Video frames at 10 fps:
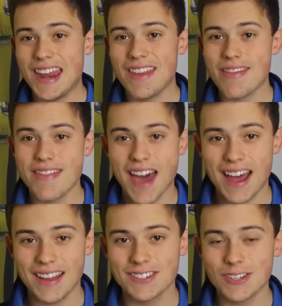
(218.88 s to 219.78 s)
in
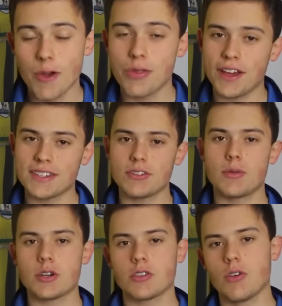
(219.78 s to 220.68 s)
that. So thanks ever
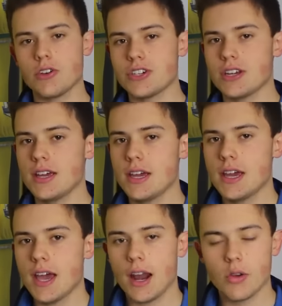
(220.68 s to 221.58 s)
so much for watching, and
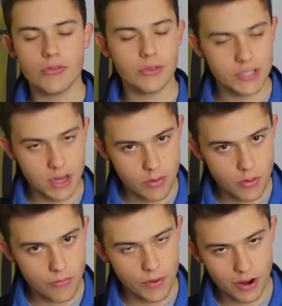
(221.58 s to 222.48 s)
I'll see
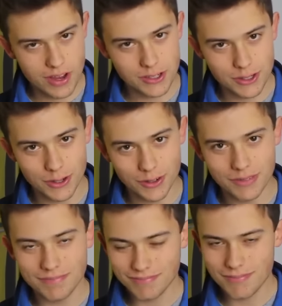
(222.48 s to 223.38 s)
you very soon.
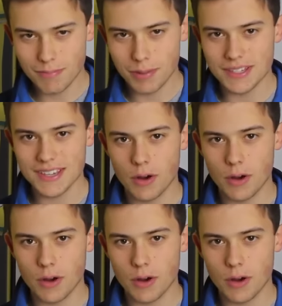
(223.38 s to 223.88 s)
Peace